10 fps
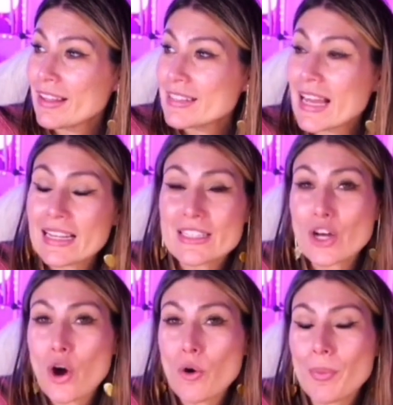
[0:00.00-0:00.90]

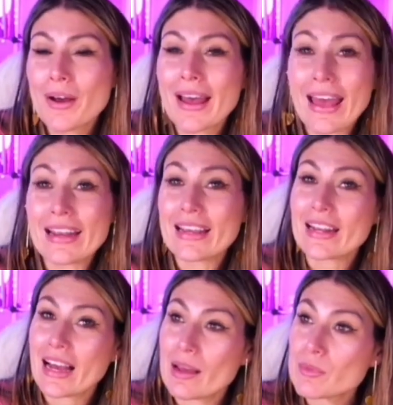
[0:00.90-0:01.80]
telescope and it
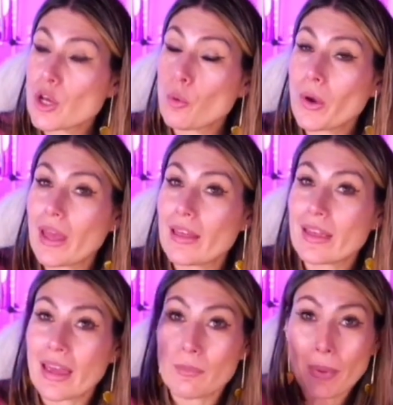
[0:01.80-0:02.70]
comes with
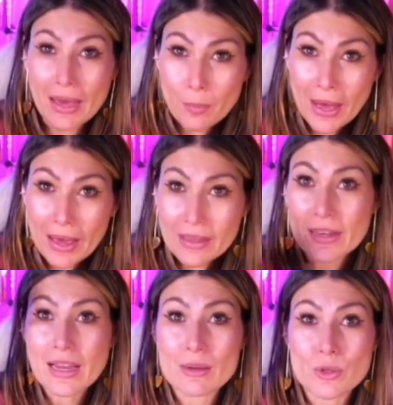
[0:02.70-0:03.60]
a backpack
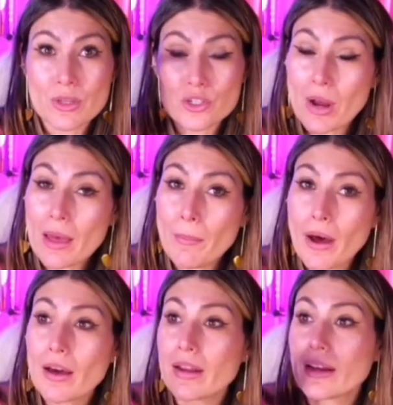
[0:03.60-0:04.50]
it comes with a
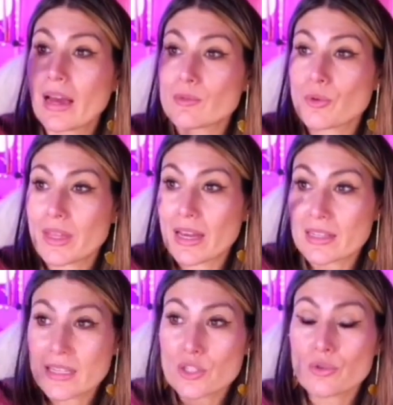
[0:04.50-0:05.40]
tripod it comes with the
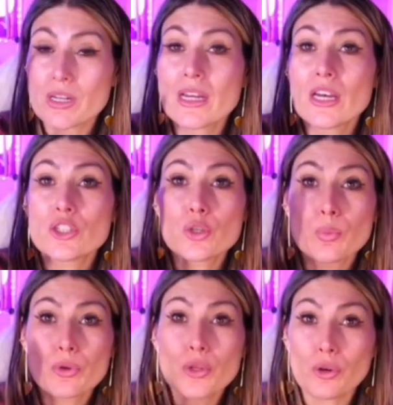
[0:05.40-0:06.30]
accessory to
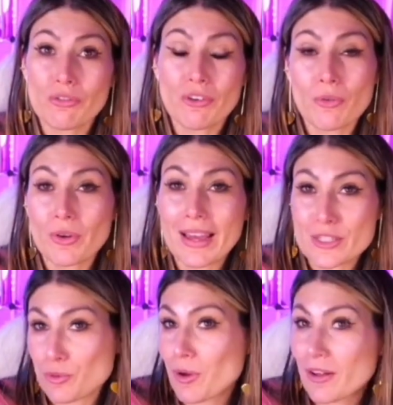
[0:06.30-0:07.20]
boot your phone
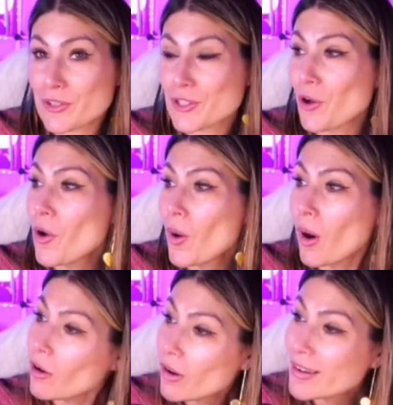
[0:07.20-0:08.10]
as well so
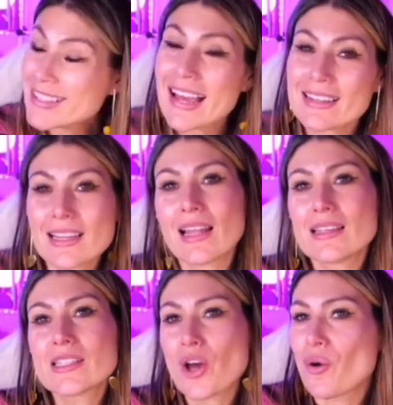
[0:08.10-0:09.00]
HOROX
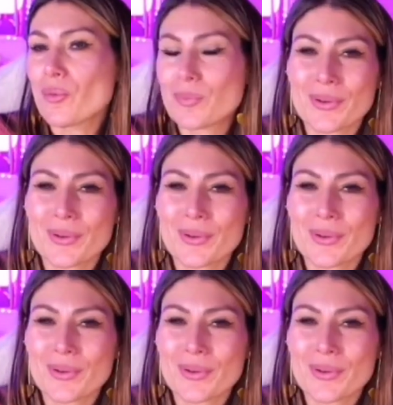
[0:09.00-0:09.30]
telescope